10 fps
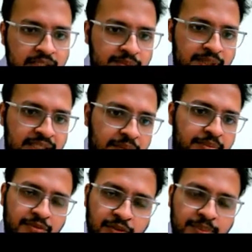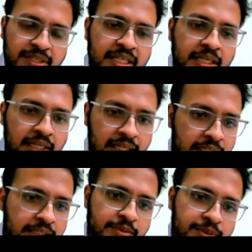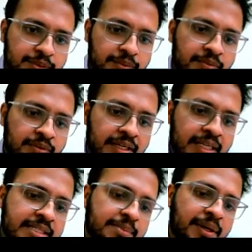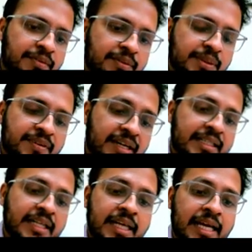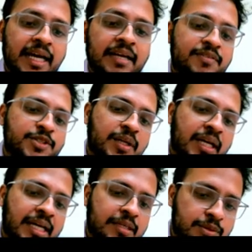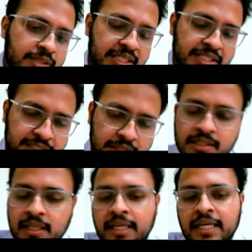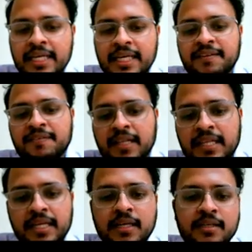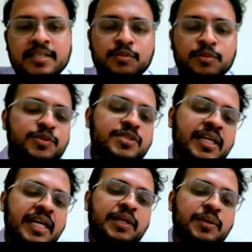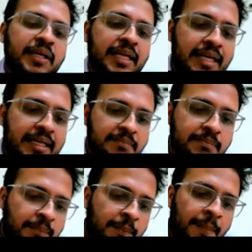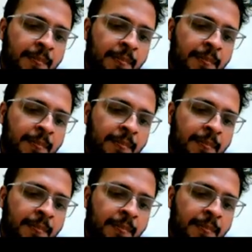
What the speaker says: systems exam for patient R, there were no findings apart from the fact that he had visual hallucinations. He felt that someone was trying to kill him.